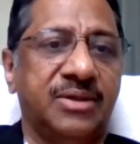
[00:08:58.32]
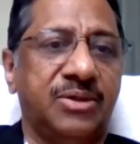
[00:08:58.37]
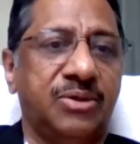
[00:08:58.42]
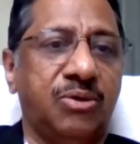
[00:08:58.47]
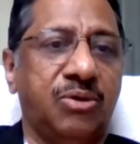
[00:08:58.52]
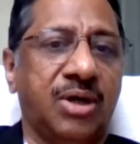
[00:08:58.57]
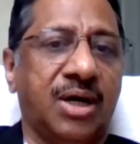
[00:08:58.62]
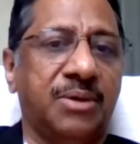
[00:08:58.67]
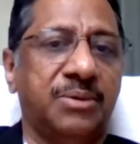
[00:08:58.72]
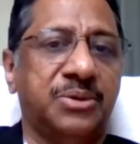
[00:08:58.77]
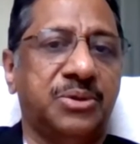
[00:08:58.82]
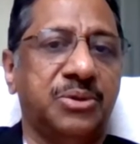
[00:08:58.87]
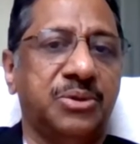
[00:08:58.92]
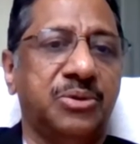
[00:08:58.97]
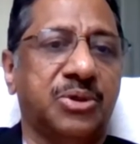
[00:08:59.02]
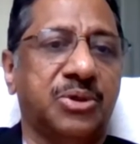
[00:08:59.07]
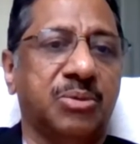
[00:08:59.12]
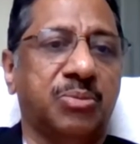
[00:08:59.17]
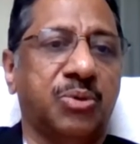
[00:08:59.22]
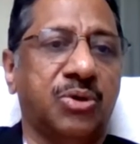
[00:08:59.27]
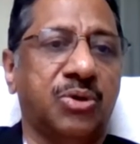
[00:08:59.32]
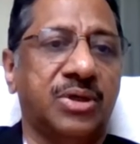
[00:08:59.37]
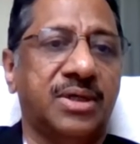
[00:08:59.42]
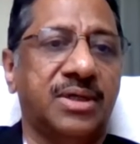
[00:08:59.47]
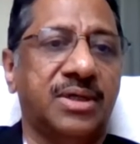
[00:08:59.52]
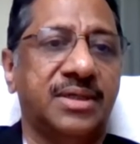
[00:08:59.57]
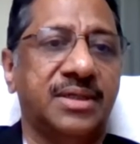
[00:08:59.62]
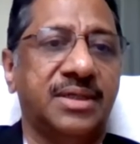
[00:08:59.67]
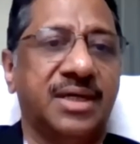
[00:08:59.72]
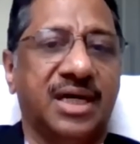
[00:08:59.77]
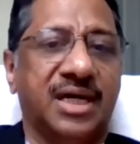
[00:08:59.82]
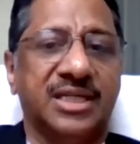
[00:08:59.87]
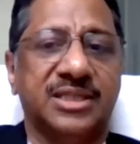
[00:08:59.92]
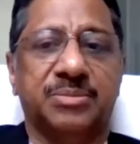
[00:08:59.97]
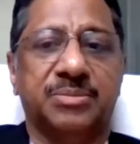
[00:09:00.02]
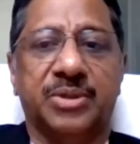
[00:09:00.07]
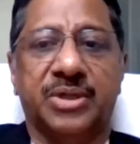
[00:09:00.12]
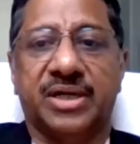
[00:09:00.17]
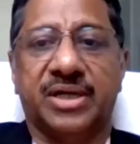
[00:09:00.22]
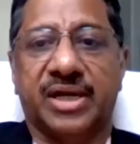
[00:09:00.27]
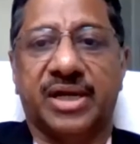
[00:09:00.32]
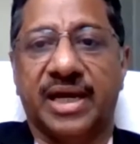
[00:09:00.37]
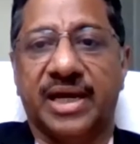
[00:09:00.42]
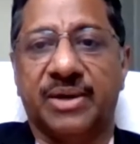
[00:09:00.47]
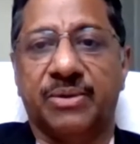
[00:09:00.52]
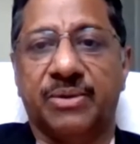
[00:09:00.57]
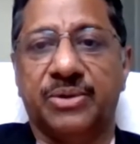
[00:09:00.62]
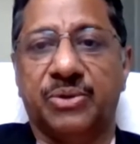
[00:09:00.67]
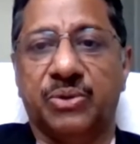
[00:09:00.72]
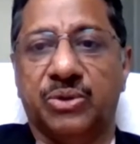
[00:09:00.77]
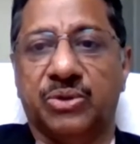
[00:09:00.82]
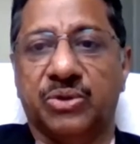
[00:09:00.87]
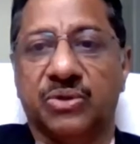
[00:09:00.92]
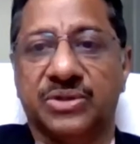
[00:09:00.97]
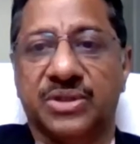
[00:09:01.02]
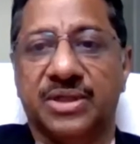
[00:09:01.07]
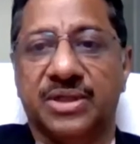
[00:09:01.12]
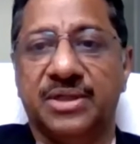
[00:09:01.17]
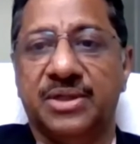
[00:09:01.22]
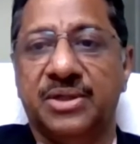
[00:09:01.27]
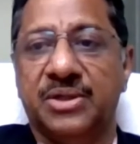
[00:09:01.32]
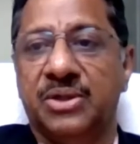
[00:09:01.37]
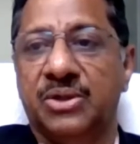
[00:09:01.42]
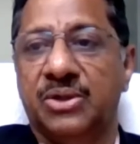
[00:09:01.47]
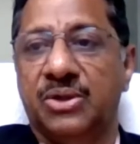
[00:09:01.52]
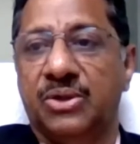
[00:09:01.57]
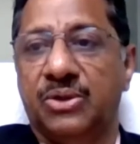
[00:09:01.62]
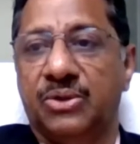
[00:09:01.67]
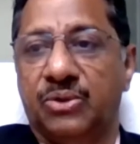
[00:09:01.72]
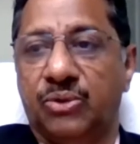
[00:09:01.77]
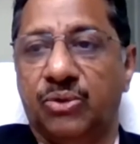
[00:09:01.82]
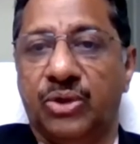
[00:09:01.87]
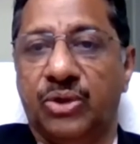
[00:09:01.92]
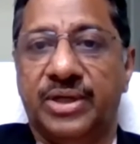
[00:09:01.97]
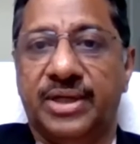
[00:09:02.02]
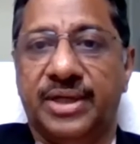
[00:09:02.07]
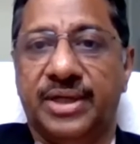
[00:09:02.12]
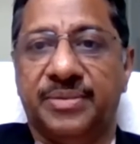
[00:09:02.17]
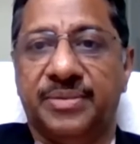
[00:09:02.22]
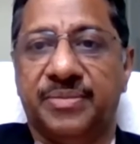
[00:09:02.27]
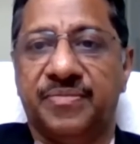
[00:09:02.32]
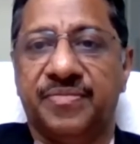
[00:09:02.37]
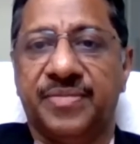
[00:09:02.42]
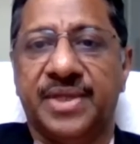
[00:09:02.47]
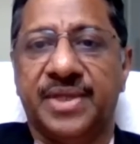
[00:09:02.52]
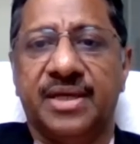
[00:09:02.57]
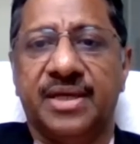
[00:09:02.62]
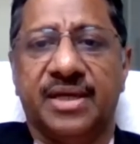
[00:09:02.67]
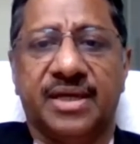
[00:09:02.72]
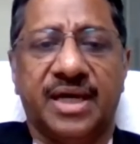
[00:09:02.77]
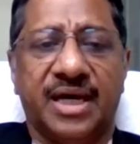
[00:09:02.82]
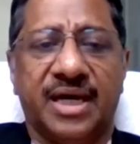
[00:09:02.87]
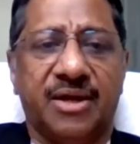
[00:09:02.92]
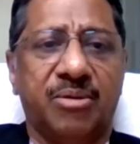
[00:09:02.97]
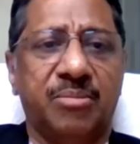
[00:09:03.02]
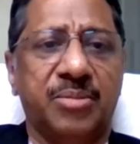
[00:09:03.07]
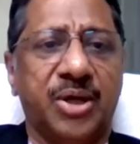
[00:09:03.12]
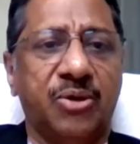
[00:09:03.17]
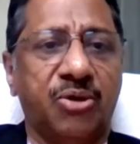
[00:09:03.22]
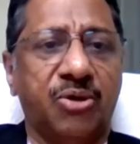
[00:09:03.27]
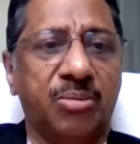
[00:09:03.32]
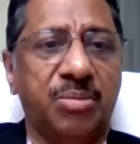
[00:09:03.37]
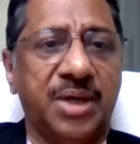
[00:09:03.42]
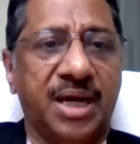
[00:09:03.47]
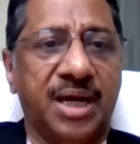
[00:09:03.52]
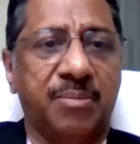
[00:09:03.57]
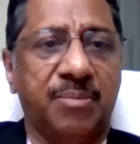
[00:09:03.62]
you have to report as per CARO twenty twenty. CARO may not be